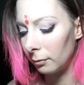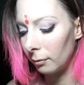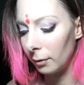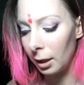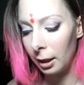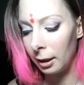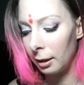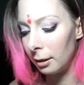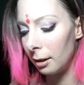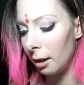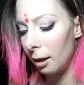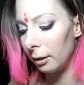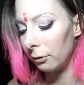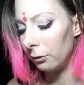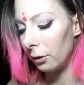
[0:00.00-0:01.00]
I
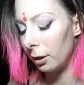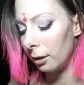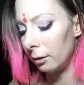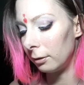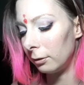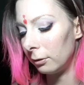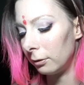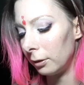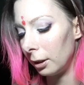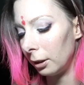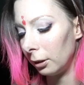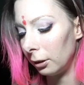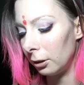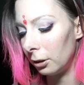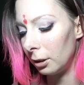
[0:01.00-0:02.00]
cannot find a
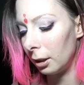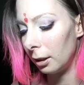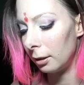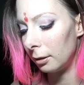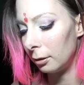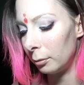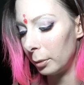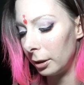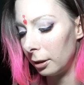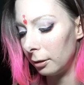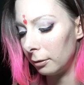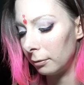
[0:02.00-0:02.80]
good title, but...